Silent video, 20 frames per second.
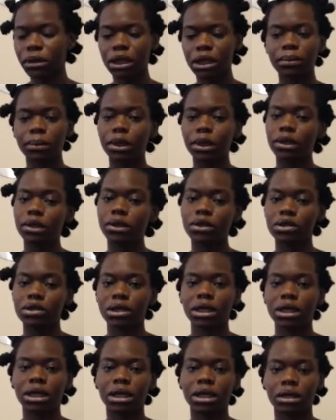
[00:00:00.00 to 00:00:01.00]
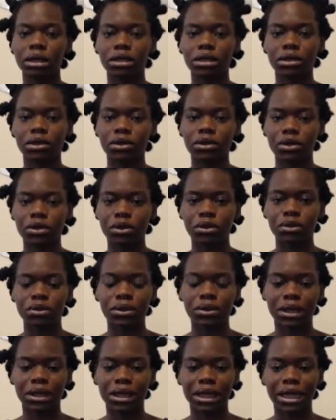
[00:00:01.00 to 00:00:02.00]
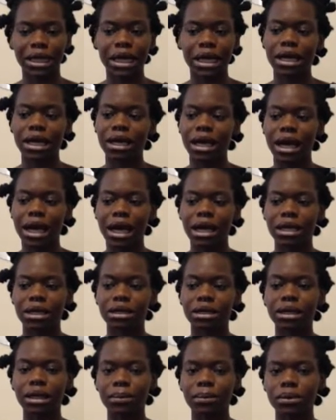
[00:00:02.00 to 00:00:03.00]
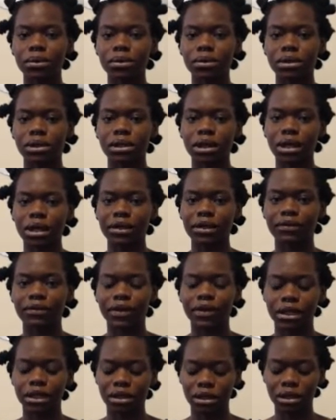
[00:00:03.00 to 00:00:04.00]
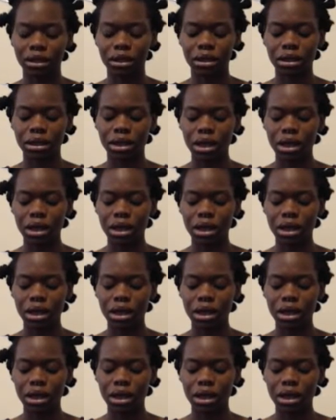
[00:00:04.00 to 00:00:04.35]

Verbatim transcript: But usually I just use clay and apple cider vinegar.